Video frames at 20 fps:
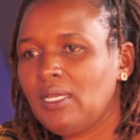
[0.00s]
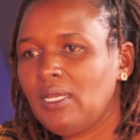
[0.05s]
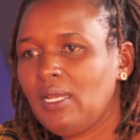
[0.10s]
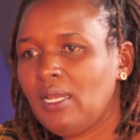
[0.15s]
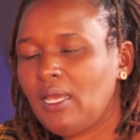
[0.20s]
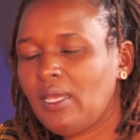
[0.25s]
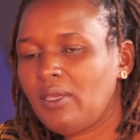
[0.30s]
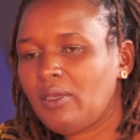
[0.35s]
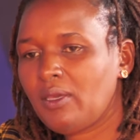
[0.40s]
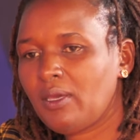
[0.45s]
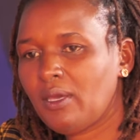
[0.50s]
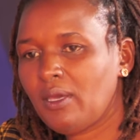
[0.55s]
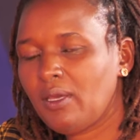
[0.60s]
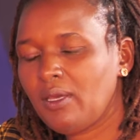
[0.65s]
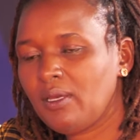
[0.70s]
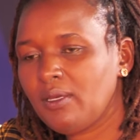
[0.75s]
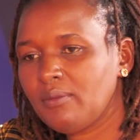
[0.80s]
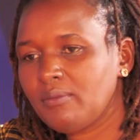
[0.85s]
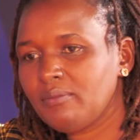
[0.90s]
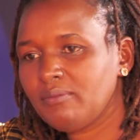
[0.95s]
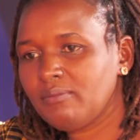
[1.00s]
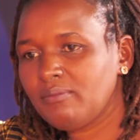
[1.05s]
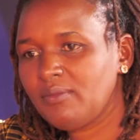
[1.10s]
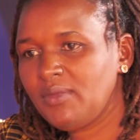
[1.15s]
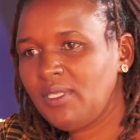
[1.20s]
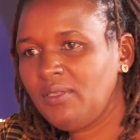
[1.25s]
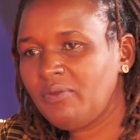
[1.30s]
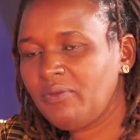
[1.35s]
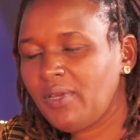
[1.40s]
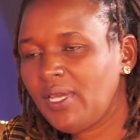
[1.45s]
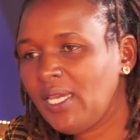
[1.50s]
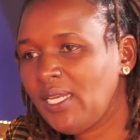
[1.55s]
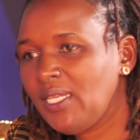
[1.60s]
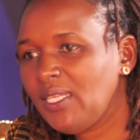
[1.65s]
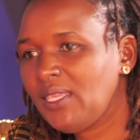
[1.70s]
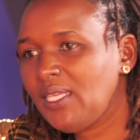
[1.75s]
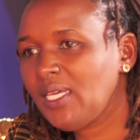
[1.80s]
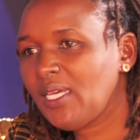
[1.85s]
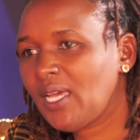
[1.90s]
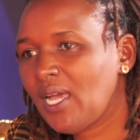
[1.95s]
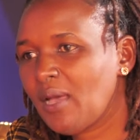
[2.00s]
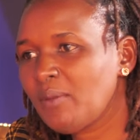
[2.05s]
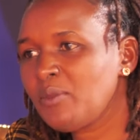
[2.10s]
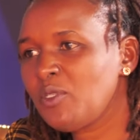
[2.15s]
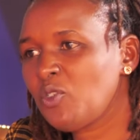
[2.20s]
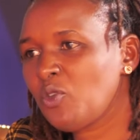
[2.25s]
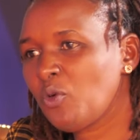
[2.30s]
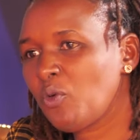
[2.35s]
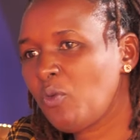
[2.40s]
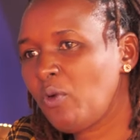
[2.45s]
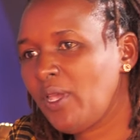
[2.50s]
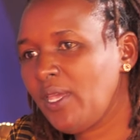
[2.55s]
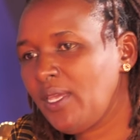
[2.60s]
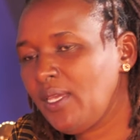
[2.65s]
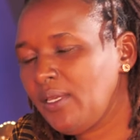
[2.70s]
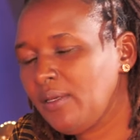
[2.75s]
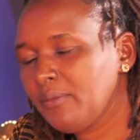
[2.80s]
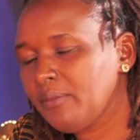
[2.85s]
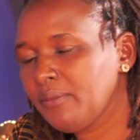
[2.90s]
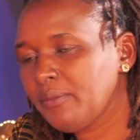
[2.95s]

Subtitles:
Like, if anything comes your way,